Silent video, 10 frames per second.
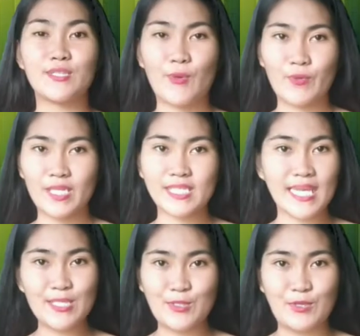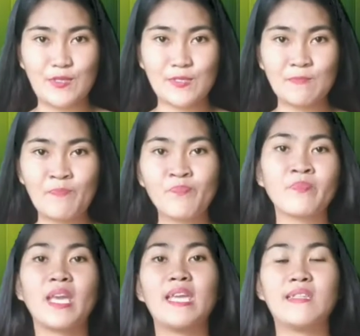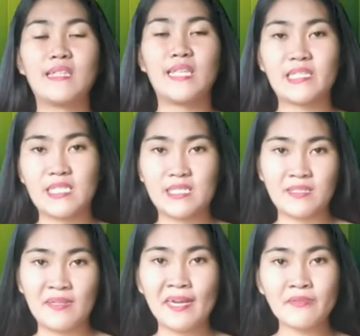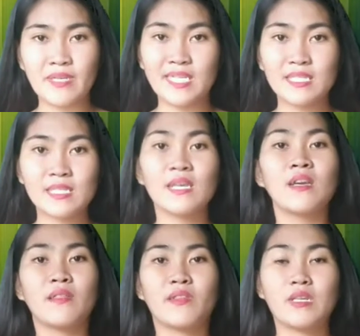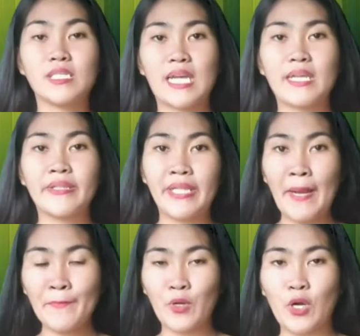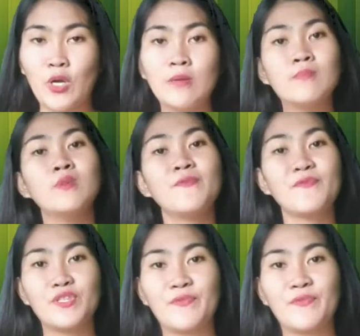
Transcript: known ancestors. In the late 1600s, their son Lamco moved to